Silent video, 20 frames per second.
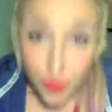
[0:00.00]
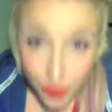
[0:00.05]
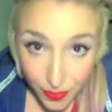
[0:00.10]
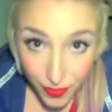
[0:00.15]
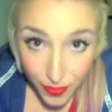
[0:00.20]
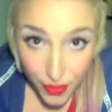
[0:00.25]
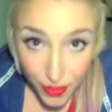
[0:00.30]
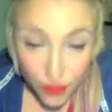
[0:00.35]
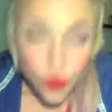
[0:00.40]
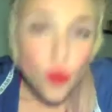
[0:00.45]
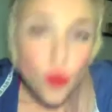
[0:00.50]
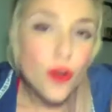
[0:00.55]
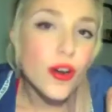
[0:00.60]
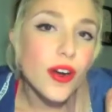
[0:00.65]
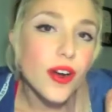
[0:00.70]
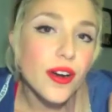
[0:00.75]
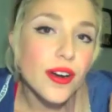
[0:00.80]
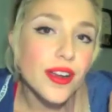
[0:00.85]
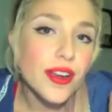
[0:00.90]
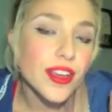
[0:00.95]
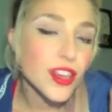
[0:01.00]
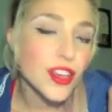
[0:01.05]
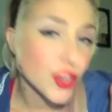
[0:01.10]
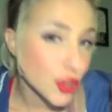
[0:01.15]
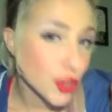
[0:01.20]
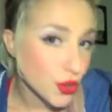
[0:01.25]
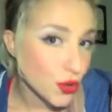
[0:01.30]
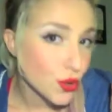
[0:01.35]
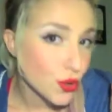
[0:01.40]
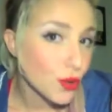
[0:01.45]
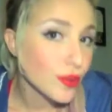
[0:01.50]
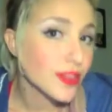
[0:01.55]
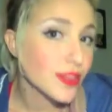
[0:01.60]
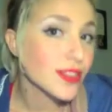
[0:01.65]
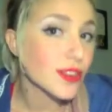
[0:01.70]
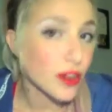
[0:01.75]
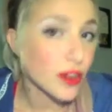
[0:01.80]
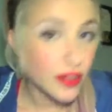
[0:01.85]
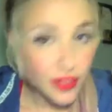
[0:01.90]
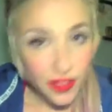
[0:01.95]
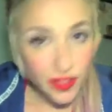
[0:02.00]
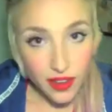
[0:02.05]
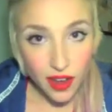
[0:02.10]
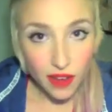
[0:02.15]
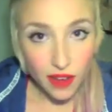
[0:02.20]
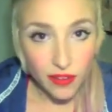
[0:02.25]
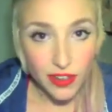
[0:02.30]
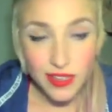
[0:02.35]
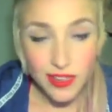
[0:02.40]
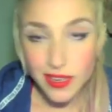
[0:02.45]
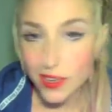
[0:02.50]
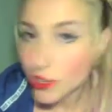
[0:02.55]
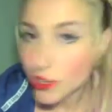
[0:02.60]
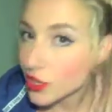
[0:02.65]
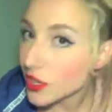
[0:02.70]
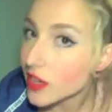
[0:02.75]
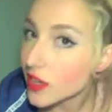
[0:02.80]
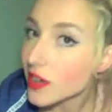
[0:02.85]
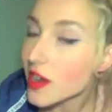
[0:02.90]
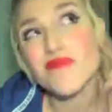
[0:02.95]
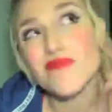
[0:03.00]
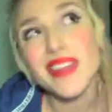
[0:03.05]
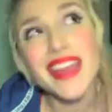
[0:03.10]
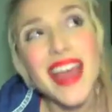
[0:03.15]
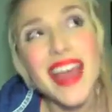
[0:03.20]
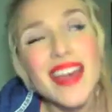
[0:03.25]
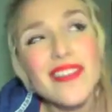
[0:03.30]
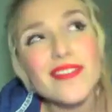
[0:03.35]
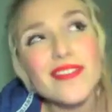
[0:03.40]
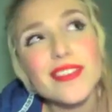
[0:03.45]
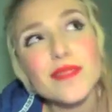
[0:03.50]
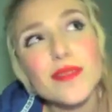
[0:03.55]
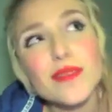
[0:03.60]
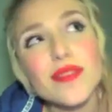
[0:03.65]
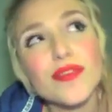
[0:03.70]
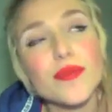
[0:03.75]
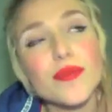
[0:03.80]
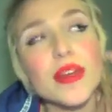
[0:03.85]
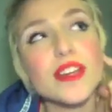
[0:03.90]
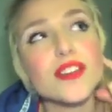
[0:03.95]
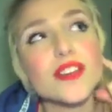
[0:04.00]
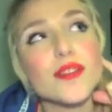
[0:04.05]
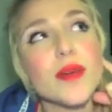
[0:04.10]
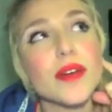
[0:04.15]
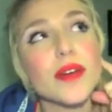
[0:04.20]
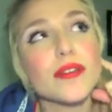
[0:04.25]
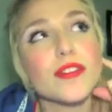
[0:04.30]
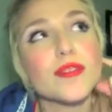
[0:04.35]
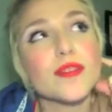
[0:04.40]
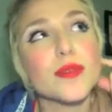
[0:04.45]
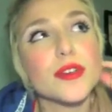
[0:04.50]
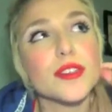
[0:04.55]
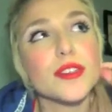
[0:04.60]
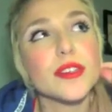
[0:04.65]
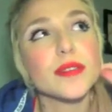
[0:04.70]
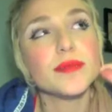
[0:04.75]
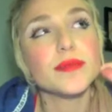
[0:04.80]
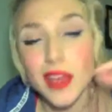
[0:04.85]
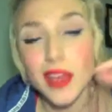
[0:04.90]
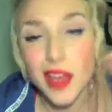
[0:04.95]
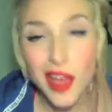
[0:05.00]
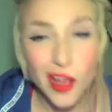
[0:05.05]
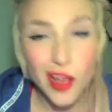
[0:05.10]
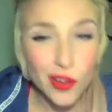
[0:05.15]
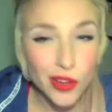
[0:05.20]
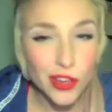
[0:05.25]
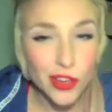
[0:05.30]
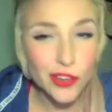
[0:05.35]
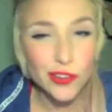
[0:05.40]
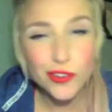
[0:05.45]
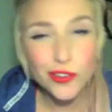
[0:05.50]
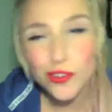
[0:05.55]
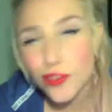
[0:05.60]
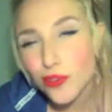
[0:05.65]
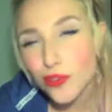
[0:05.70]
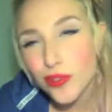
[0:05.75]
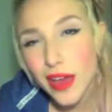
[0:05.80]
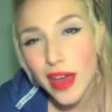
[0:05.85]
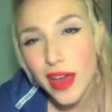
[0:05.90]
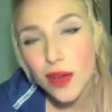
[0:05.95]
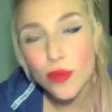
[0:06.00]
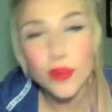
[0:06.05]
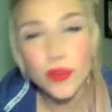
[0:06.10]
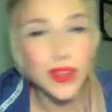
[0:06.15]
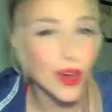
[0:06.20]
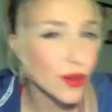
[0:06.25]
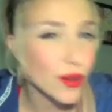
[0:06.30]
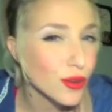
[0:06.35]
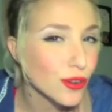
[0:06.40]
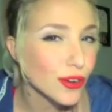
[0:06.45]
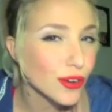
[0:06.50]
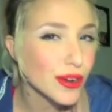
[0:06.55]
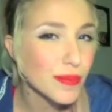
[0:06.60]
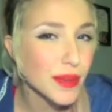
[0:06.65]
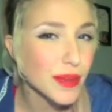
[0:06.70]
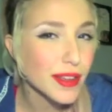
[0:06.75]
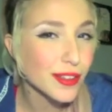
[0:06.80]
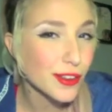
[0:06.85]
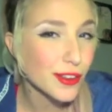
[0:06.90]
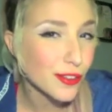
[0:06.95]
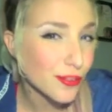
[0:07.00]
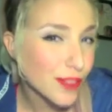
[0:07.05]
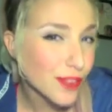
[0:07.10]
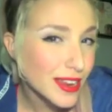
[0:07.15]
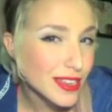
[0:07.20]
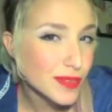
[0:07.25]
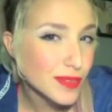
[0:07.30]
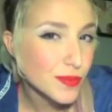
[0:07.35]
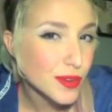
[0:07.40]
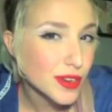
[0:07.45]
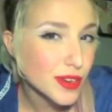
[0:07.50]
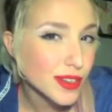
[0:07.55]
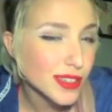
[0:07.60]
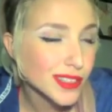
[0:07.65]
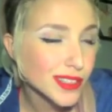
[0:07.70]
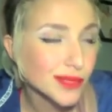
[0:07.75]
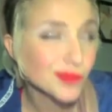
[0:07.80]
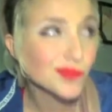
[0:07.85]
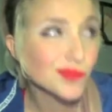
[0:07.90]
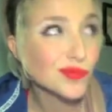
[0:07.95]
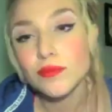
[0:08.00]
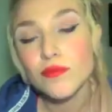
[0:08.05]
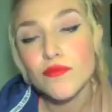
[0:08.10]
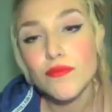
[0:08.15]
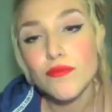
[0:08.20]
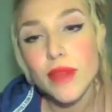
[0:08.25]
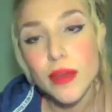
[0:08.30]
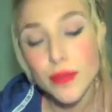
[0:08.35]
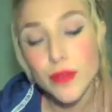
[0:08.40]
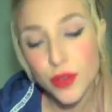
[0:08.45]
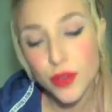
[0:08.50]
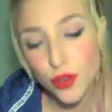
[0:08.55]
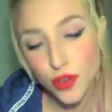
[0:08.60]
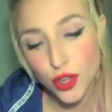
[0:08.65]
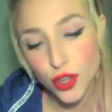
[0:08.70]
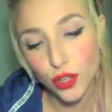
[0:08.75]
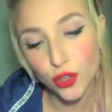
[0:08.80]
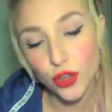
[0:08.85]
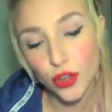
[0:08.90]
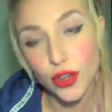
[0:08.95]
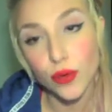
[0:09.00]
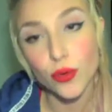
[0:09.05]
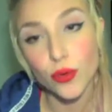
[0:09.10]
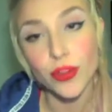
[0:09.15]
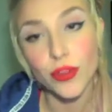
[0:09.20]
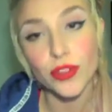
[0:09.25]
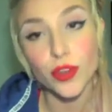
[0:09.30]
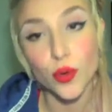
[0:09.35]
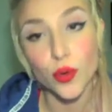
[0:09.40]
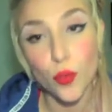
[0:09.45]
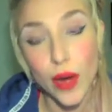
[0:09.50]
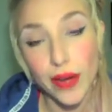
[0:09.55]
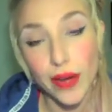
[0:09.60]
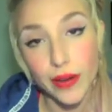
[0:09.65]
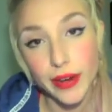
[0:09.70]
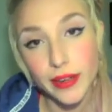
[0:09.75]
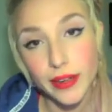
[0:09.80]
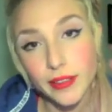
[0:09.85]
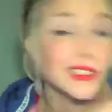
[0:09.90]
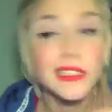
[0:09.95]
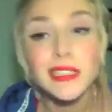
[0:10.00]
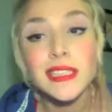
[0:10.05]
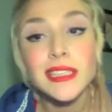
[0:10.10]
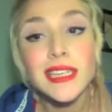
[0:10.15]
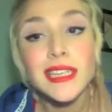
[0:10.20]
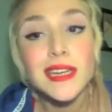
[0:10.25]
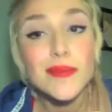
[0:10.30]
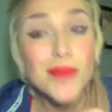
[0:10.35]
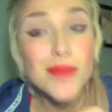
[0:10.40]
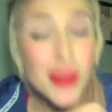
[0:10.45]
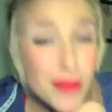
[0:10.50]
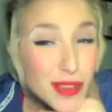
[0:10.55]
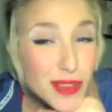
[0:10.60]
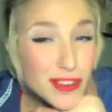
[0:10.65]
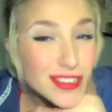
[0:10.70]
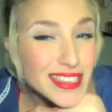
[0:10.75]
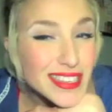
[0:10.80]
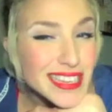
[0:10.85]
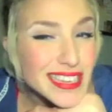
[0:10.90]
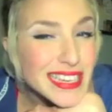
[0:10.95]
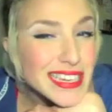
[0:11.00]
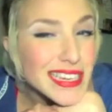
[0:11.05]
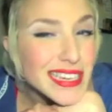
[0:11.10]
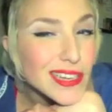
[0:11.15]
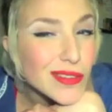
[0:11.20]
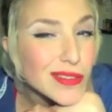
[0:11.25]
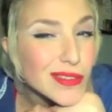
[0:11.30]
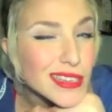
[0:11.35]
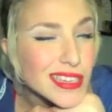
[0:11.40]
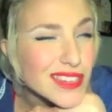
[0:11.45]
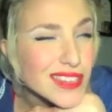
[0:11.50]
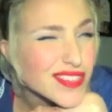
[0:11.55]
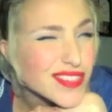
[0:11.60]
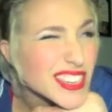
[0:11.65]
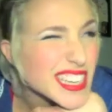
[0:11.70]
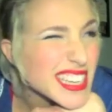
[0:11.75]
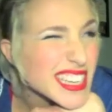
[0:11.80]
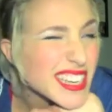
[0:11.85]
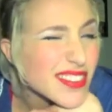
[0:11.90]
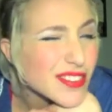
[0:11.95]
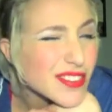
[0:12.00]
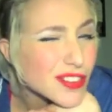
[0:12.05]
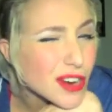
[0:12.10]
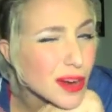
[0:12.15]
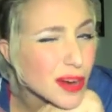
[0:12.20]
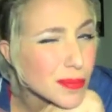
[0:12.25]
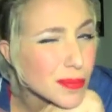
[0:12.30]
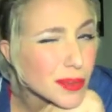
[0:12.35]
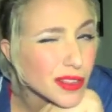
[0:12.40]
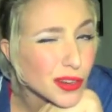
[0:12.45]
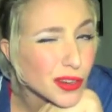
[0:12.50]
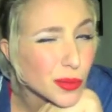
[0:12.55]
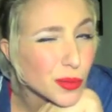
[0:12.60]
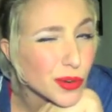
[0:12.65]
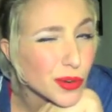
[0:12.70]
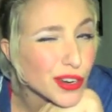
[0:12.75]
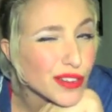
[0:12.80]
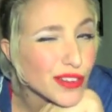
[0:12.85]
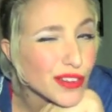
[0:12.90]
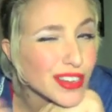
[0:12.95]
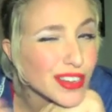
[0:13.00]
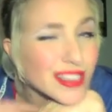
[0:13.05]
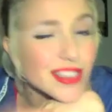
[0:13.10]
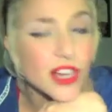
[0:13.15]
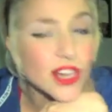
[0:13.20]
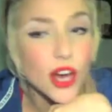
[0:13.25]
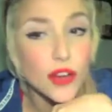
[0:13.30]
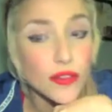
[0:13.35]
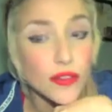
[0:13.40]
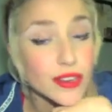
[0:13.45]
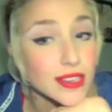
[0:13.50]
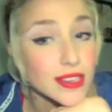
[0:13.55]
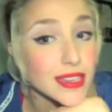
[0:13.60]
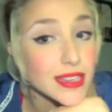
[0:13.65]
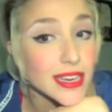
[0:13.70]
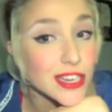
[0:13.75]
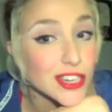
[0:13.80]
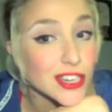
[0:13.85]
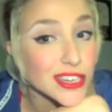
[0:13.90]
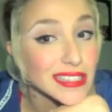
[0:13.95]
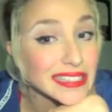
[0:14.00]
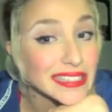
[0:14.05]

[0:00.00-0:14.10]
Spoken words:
Before you start the conversation, gather some information about this person. How can you do that without creeping their Facebook? Maybe you could look at what they're wearing. Maybe you're standing close enough to eavesdrop on their previous conversation.